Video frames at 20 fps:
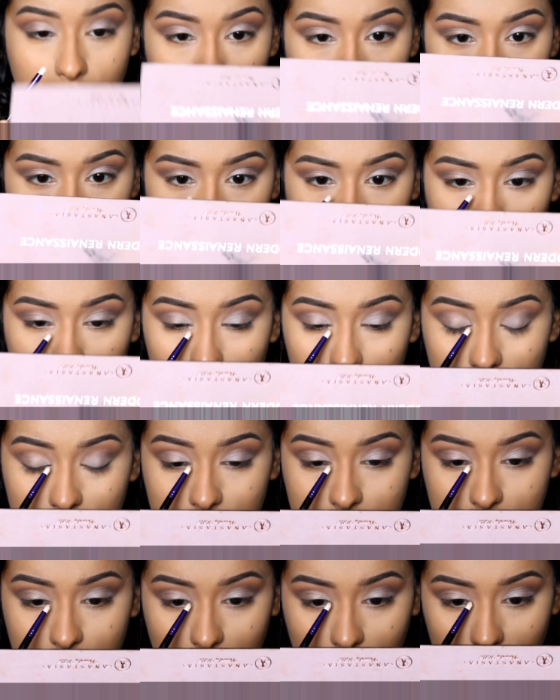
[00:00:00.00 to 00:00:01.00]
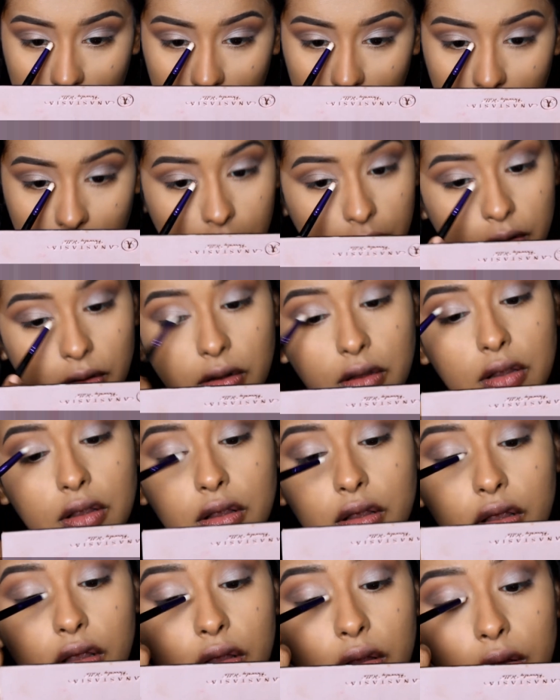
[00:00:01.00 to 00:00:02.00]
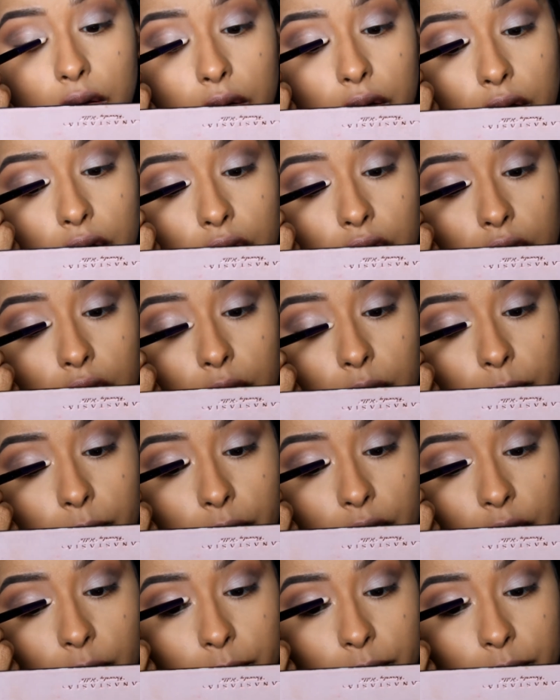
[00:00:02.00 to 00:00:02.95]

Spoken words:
And then I'm going to start by